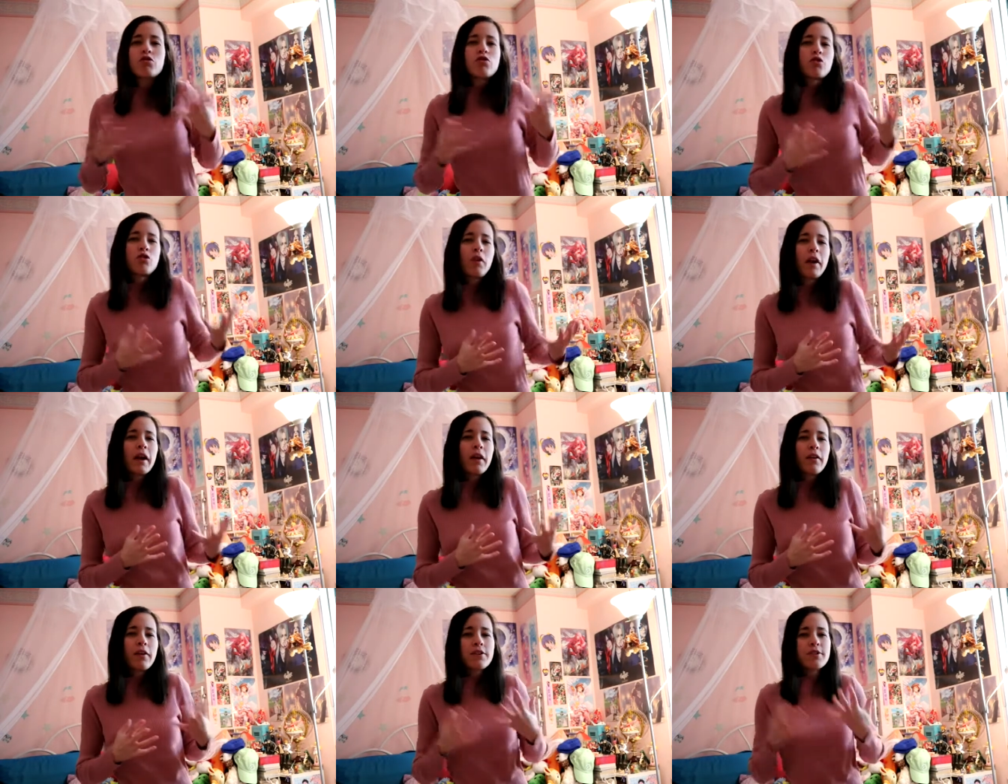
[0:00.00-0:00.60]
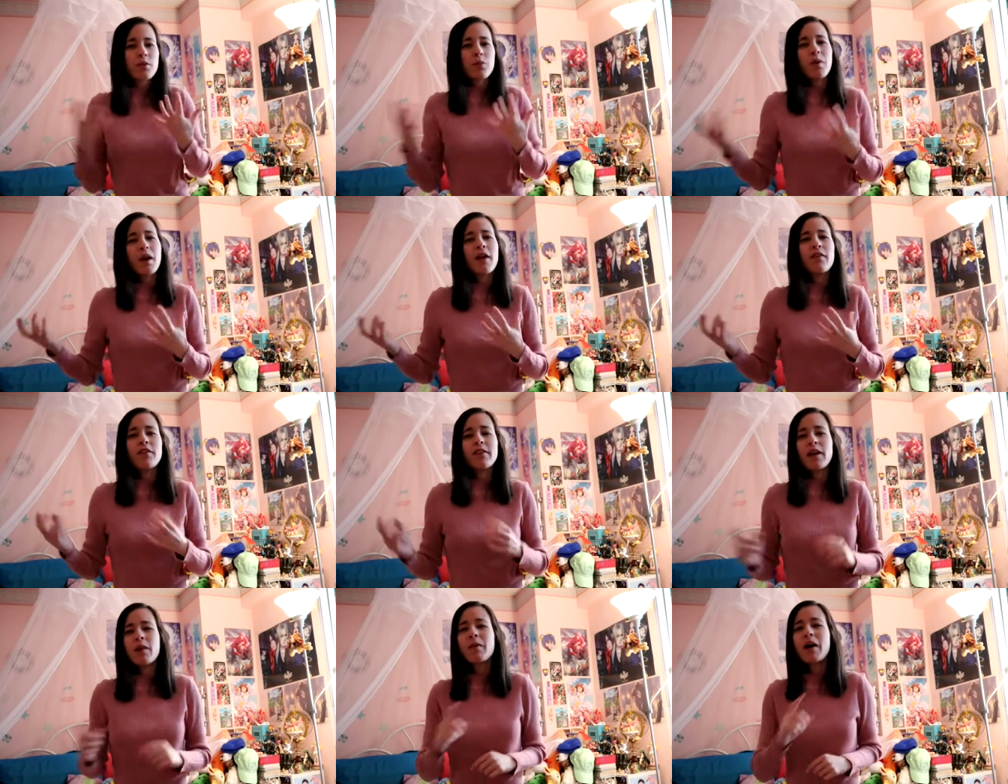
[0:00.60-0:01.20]
trailers, and
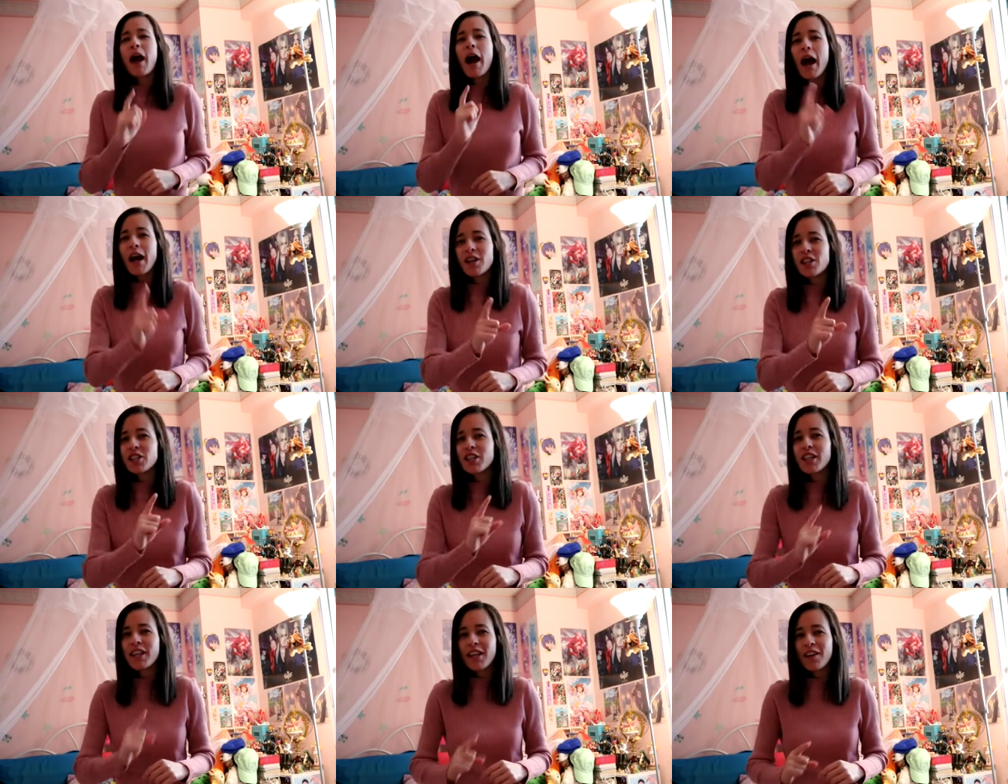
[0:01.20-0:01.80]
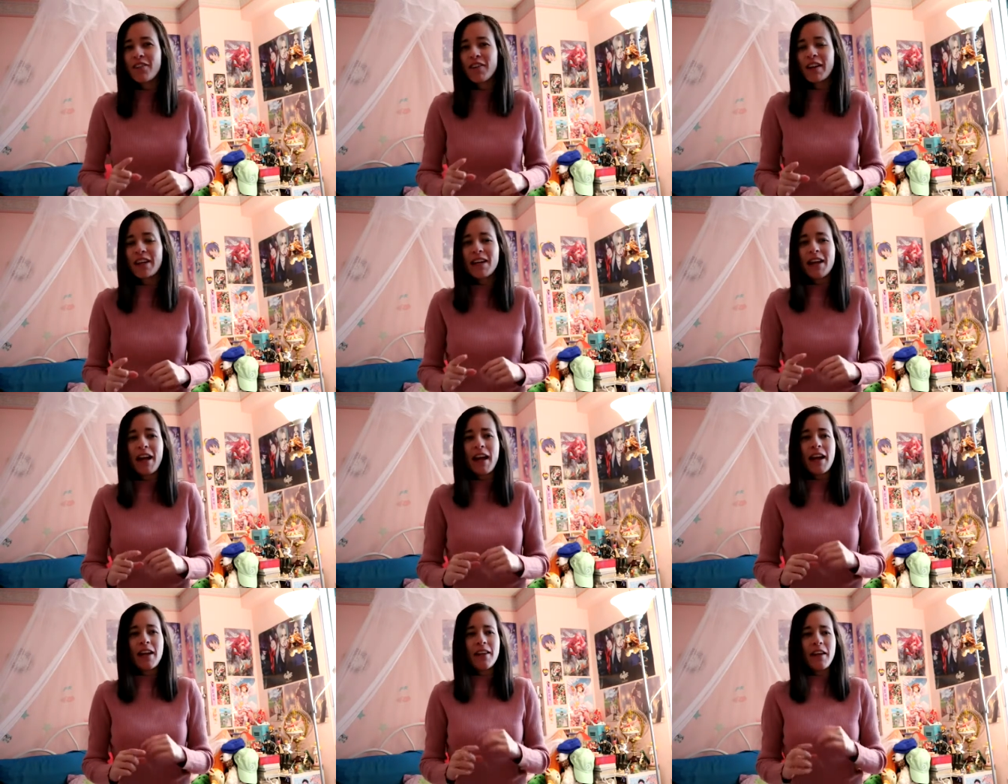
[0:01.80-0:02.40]
whatever, they were actually giving
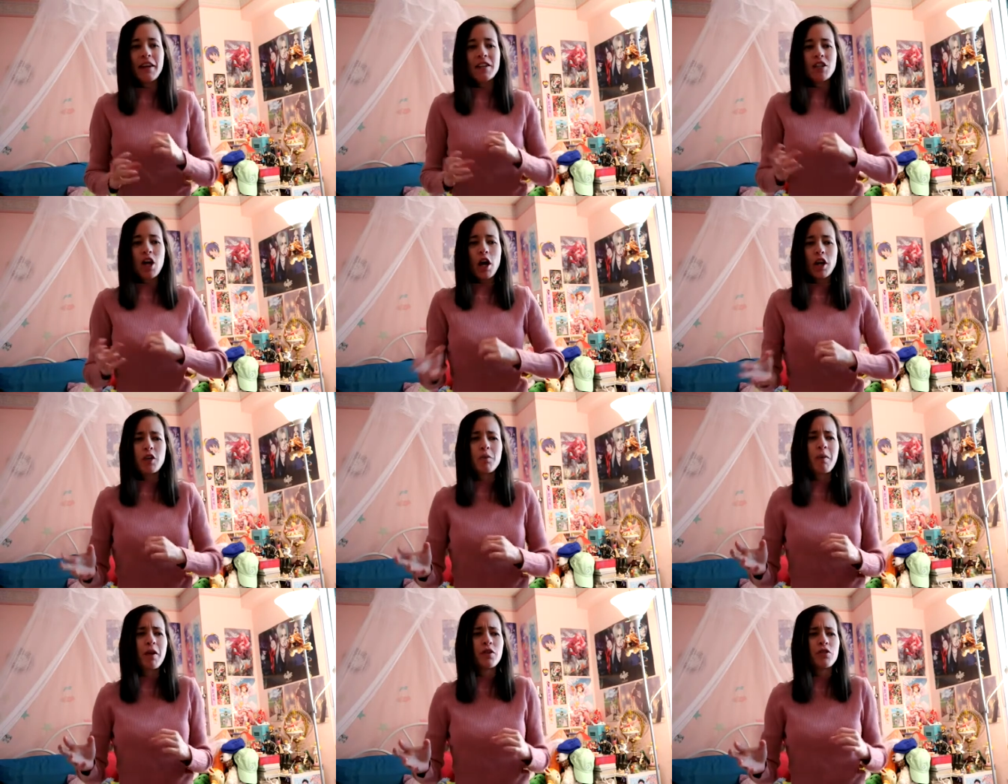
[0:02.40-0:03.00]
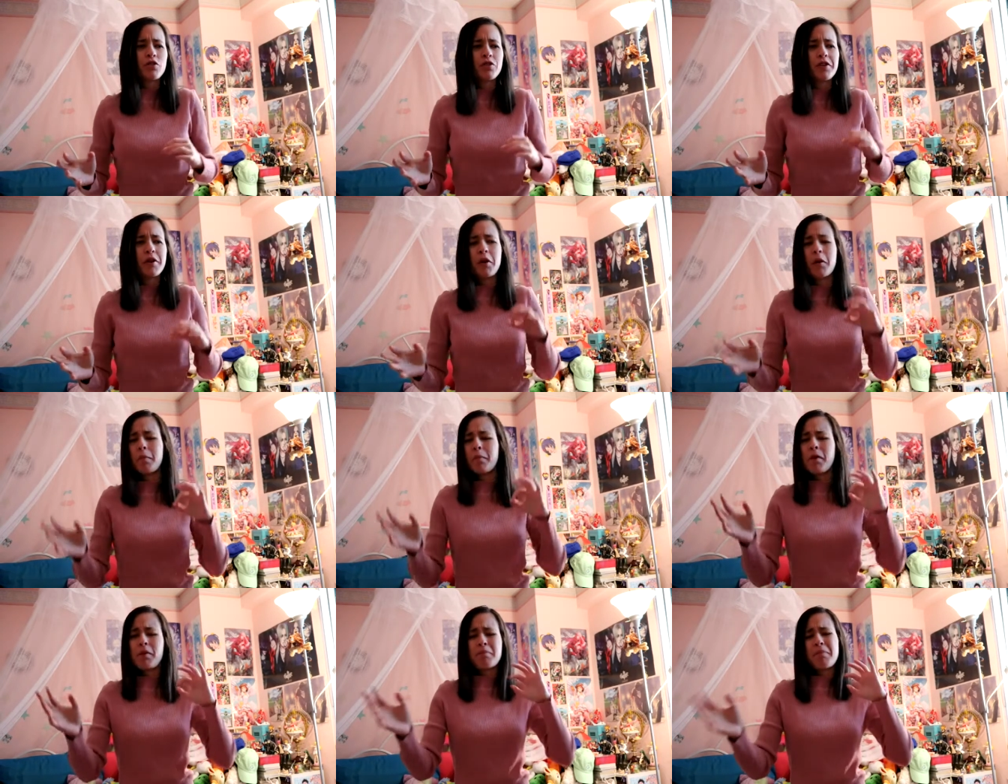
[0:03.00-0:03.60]
a like documentary
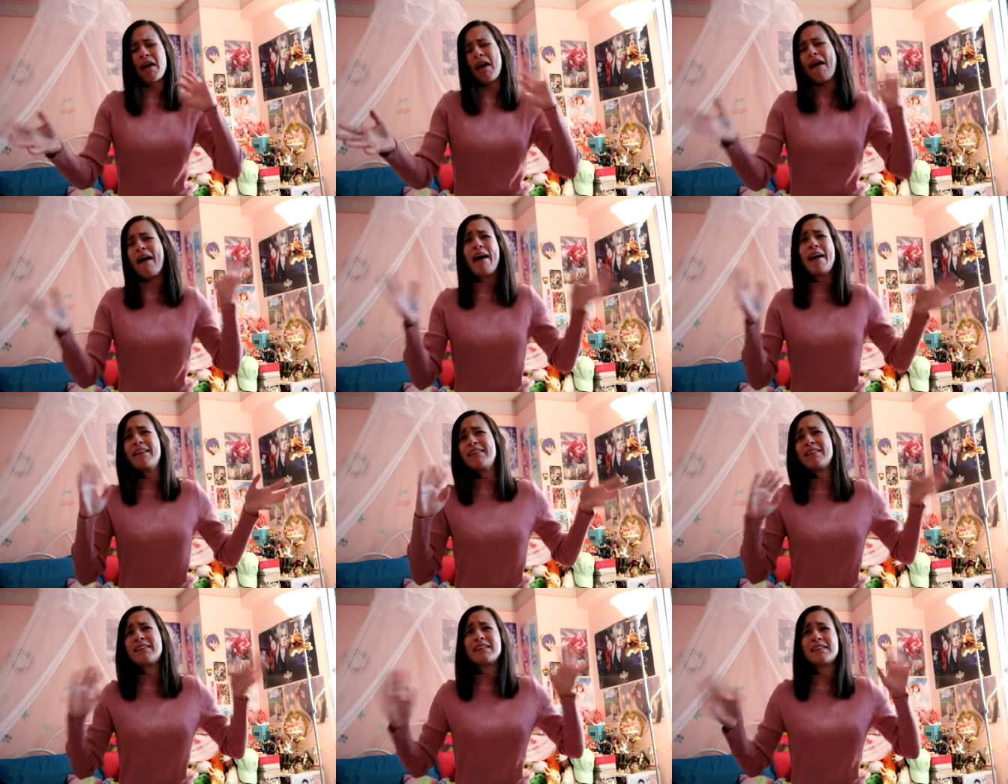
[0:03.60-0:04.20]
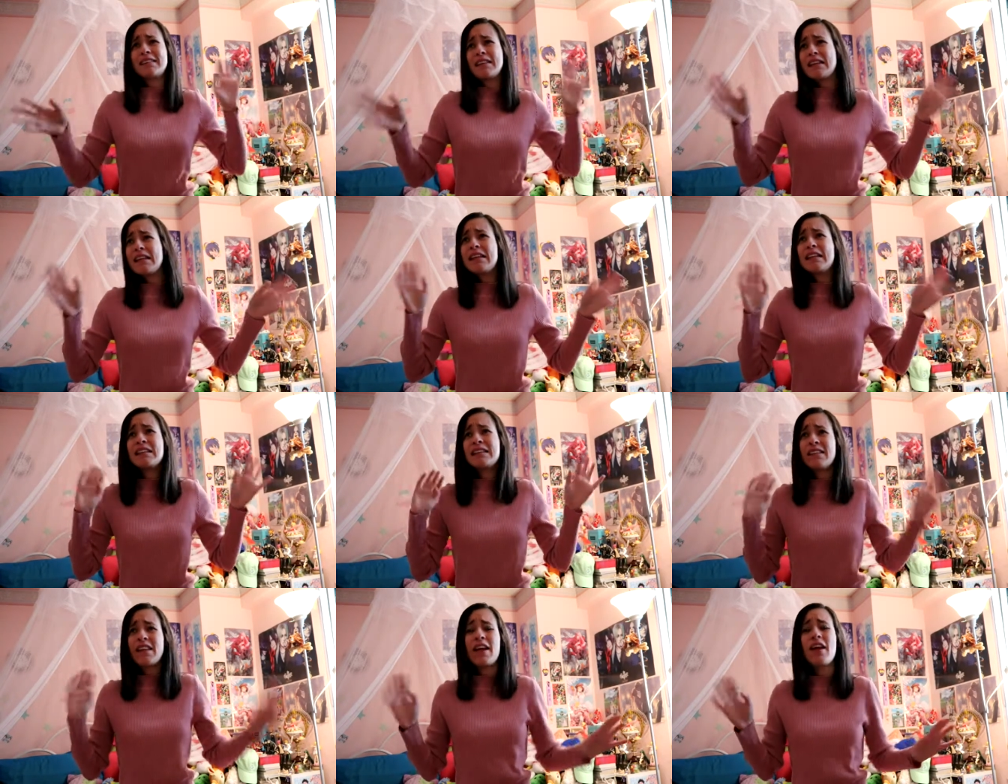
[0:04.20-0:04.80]
or behind the
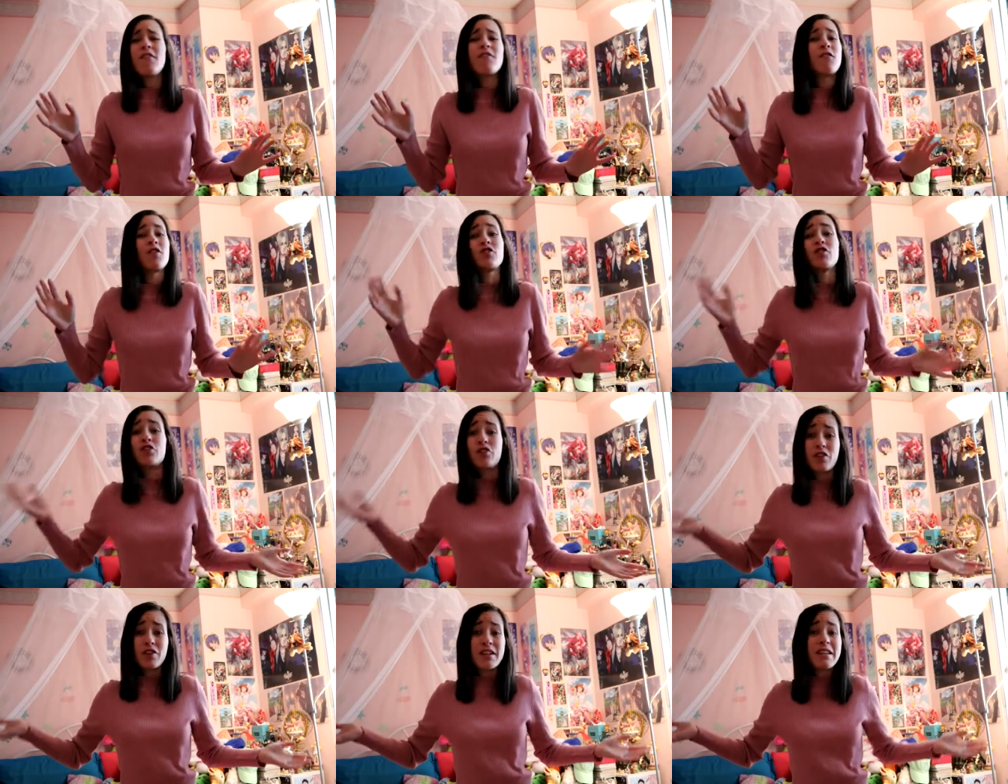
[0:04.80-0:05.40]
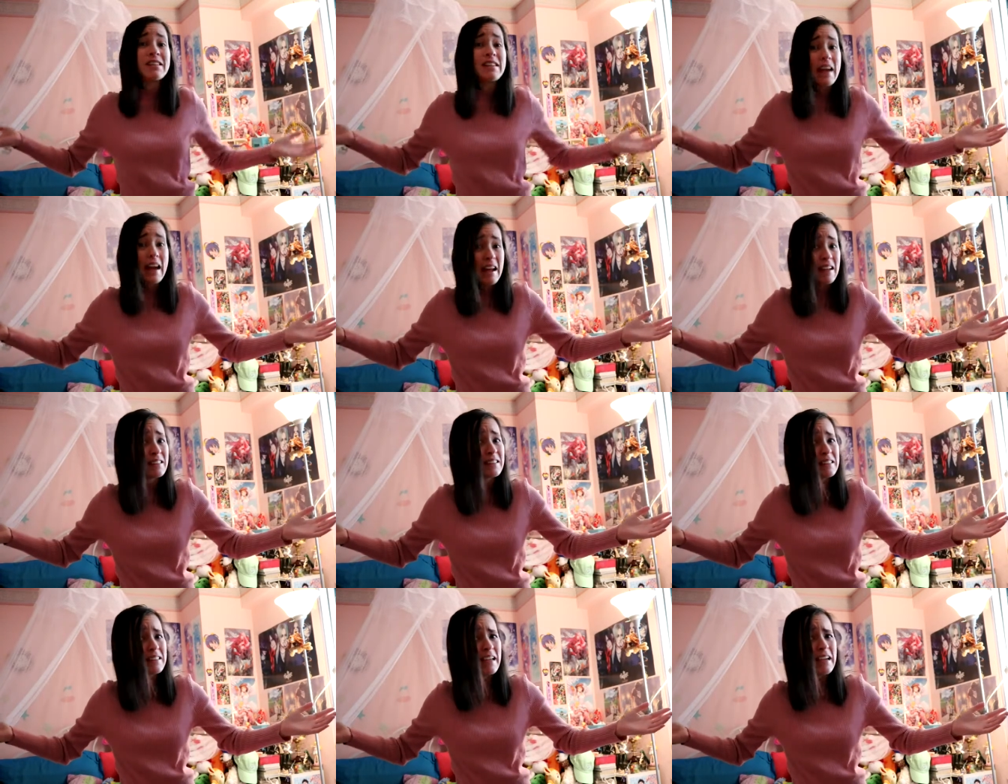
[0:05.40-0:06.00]
scenes thing for Dirty
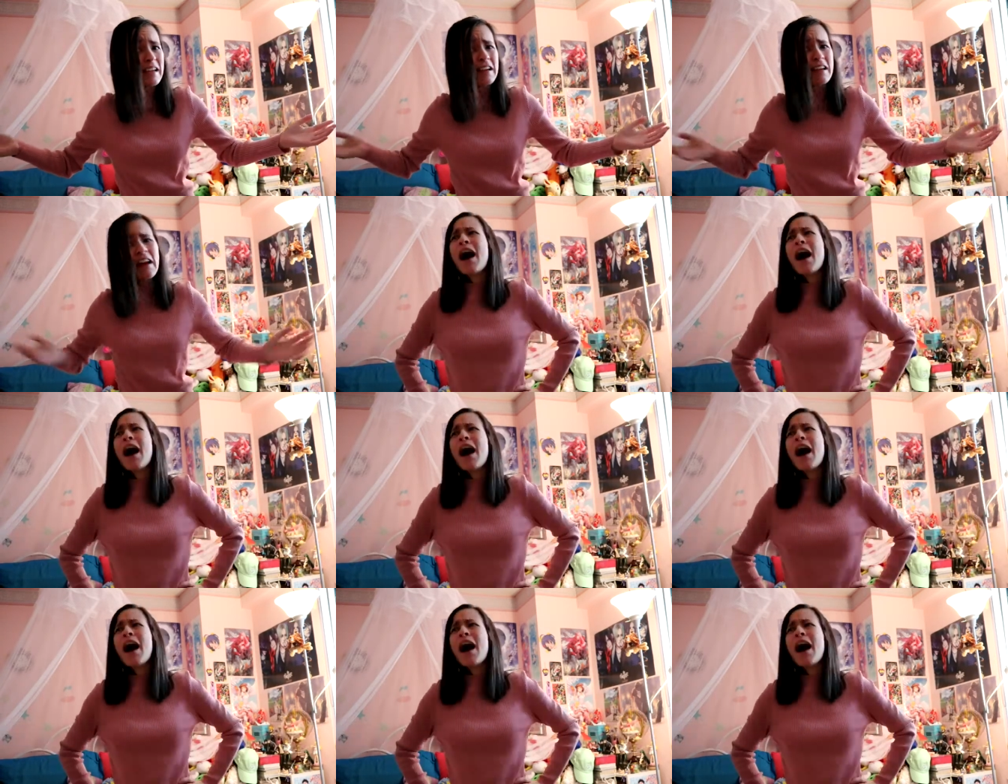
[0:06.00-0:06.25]
Dancing.